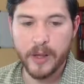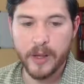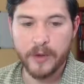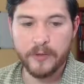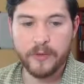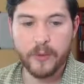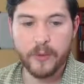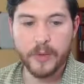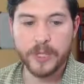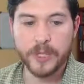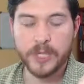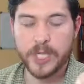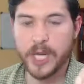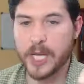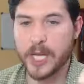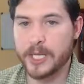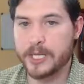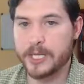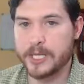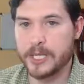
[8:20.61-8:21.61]
for
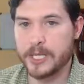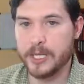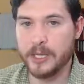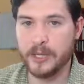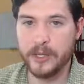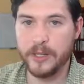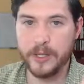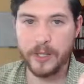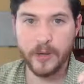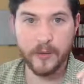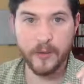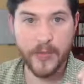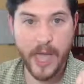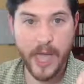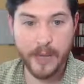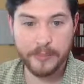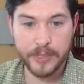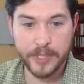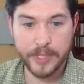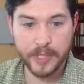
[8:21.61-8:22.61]
just
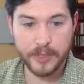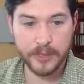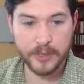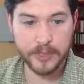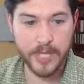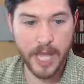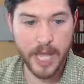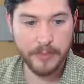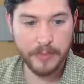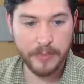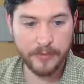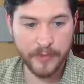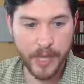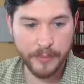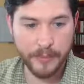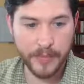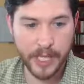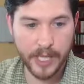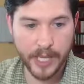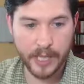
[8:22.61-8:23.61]
that particular type of
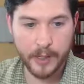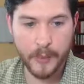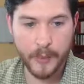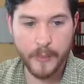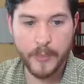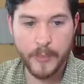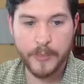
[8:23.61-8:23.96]
cupcake.